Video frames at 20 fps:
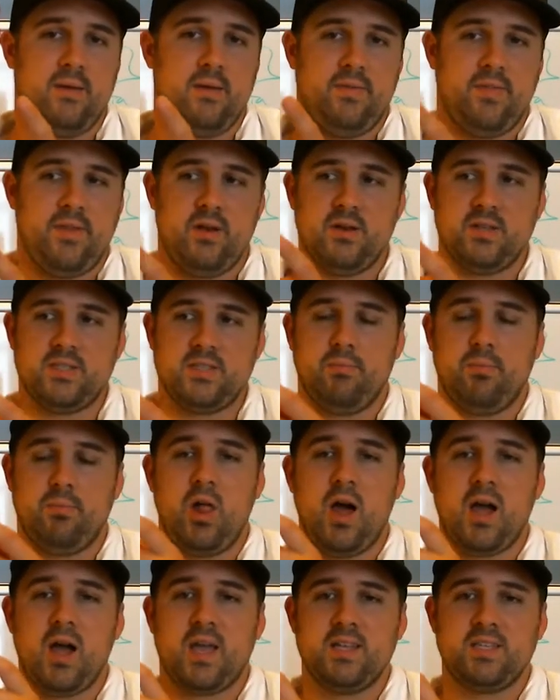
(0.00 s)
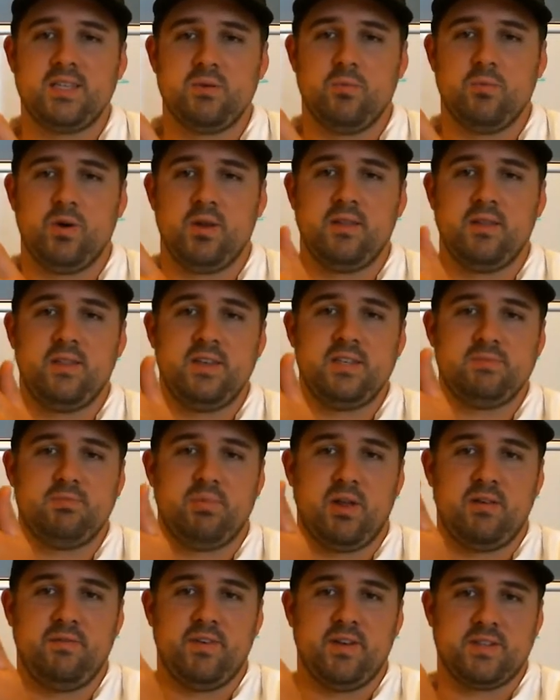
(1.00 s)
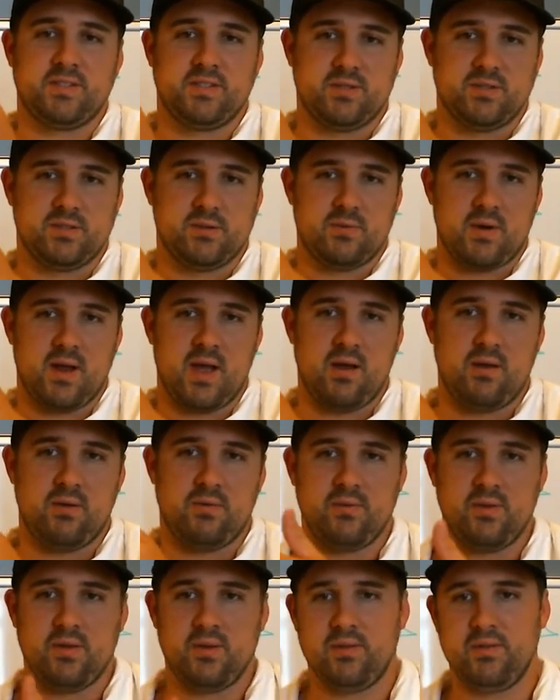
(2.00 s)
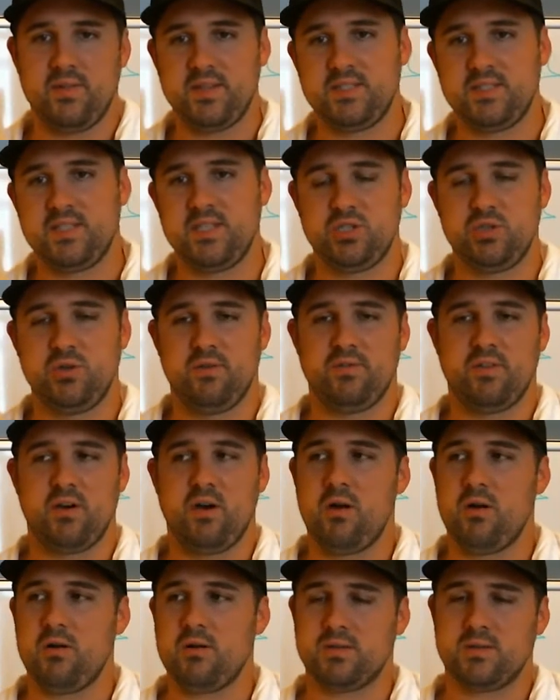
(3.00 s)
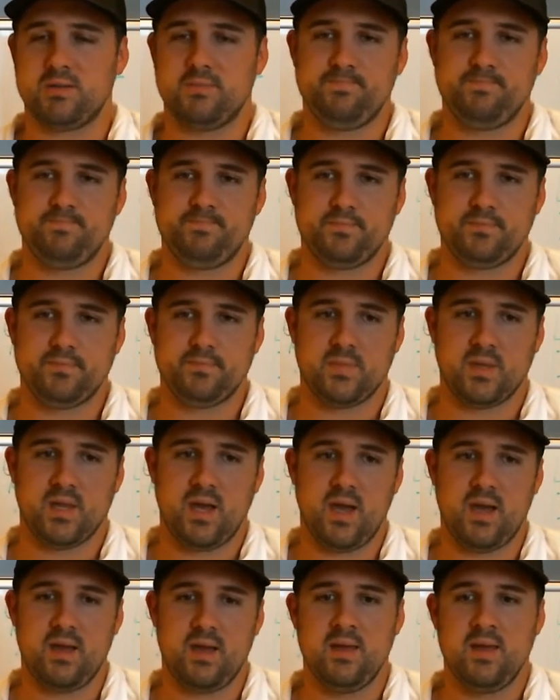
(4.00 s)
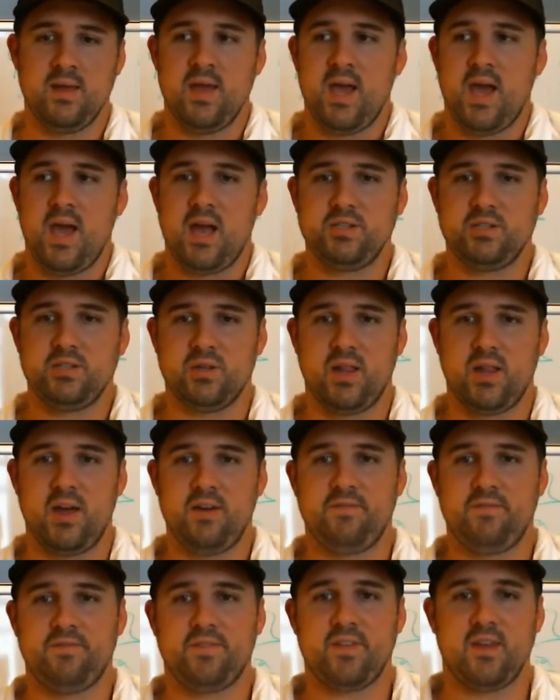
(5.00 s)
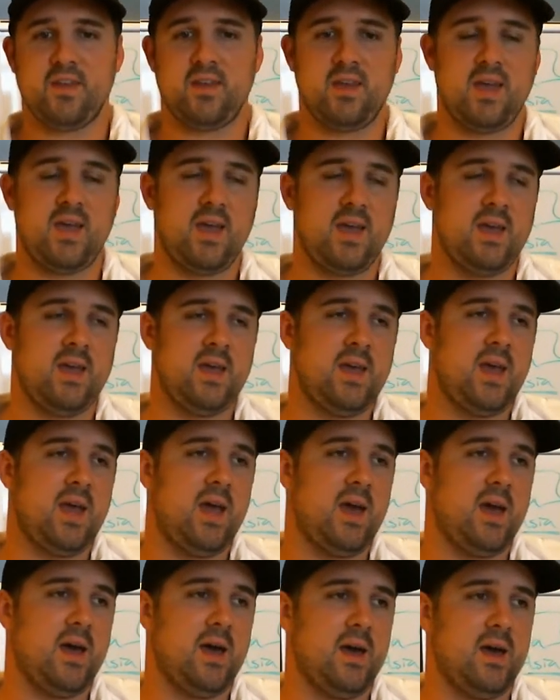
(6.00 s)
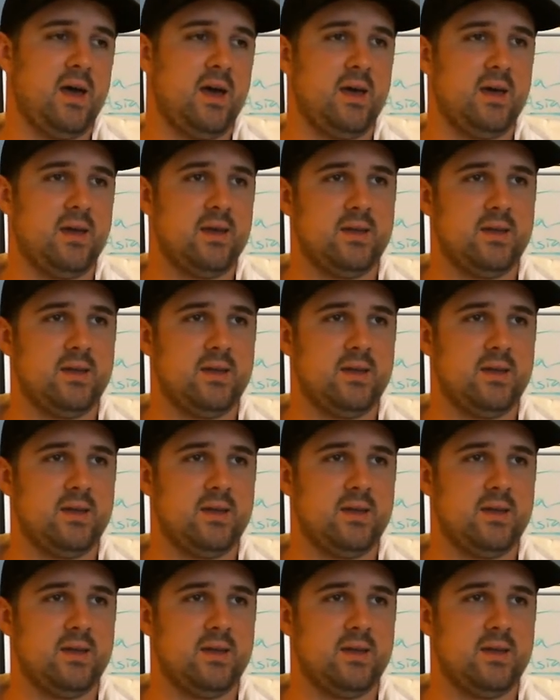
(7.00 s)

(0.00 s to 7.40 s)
there is a blockage in one of these blood vessels around the tissue of the heart. Okay, and your left AV